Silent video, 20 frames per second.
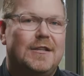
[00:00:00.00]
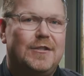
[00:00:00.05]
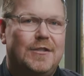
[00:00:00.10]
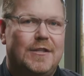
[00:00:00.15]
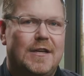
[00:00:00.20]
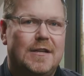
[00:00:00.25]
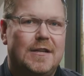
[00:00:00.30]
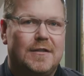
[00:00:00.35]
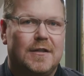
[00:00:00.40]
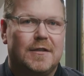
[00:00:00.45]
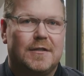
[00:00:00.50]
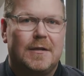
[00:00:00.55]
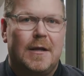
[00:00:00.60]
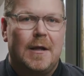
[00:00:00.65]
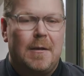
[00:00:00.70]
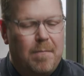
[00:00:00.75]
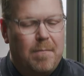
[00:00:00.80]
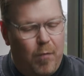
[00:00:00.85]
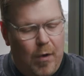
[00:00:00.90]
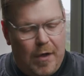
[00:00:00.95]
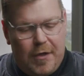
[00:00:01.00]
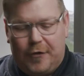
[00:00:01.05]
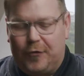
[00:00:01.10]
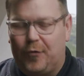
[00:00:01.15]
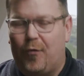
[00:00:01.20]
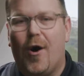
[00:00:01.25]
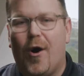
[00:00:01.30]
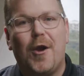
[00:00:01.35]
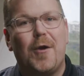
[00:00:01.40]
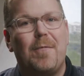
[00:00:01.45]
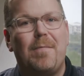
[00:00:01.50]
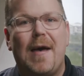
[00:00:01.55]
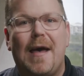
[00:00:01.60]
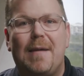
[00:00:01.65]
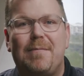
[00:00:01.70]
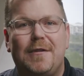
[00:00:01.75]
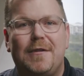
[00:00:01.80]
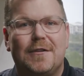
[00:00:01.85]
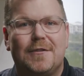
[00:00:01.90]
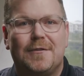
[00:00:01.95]
Jesus. Whether it's water
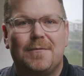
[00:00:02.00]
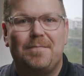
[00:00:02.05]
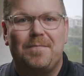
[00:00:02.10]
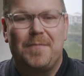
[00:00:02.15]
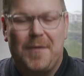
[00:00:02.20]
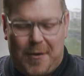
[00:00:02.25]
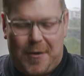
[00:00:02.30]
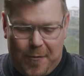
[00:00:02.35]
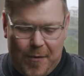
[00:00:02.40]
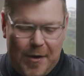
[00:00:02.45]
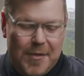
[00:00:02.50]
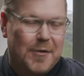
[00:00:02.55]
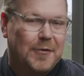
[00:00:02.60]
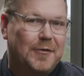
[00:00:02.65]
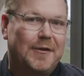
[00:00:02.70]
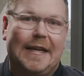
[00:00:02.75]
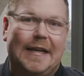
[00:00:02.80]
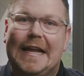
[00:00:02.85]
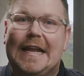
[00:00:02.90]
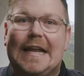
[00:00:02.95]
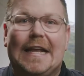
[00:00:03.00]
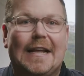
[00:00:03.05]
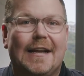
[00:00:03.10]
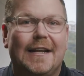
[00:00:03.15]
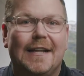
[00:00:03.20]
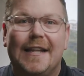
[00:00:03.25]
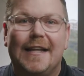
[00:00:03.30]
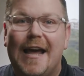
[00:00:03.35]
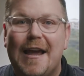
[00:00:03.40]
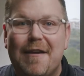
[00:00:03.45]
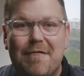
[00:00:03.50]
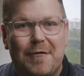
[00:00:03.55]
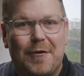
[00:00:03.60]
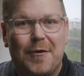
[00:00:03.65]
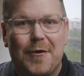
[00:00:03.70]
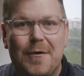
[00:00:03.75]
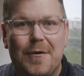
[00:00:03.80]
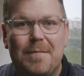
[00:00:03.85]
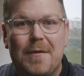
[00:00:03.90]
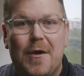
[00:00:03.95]
baptism, whether it's getting in a life
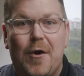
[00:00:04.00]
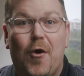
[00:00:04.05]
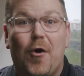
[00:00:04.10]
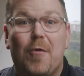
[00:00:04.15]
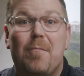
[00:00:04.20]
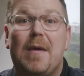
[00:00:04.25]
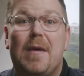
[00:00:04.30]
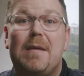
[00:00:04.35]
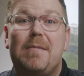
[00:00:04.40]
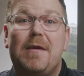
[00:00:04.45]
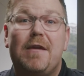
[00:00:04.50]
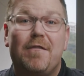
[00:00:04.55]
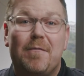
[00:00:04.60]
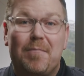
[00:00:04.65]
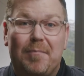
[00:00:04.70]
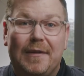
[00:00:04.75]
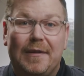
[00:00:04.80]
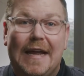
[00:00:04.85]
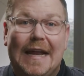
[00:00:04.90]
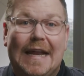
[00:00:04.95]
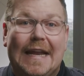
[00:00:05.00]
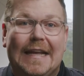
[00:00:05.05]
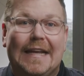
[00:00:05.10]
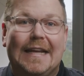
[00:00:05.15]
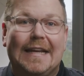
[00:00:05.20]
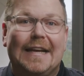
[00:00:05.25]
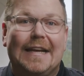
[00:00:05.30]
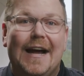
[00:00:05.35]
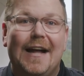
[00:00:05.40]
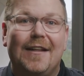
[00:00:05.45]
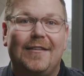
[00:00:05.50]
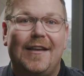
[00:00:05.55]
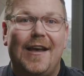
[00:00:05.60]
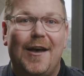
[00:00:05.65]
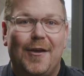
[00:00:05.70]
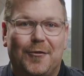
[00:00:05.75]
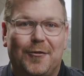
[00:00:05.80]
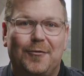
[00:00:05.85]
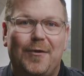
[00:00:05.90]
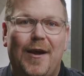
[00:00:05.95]
group, or maybe even planning in God's
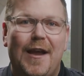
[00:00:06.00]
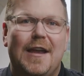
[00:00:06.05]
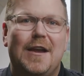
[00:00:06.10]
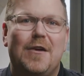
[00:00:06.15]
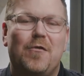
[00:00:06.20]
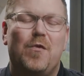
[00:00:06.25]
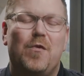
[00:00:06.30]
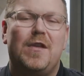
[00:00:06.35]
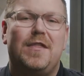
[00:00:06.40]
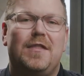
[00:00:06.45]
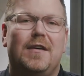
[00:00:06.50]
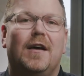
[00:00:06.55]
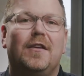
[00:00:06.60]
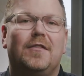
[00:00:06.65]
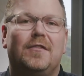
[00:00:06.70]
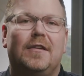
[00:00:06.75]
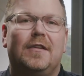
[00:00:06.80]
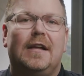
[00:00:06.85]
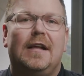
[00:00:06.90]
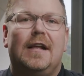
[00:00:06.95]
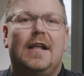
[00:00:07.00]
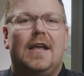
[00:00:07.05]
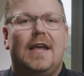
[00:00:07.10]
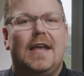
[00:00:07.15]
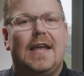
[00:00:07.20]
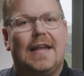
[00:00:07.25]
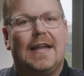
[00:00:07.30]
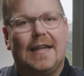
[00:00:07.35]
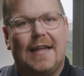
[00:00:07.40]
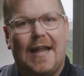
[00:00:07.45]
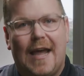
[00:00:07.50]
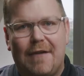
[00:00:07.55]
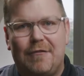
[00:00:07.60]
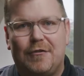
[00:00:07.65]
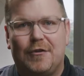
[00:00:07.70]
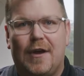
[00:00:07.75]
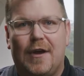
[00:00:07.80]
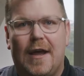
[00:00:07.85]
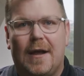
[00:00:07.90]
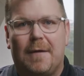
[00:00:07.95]
house right here with us in Life
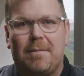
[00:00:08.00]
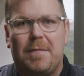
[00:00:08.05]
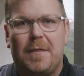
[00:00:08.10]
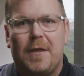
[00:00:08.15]
Track.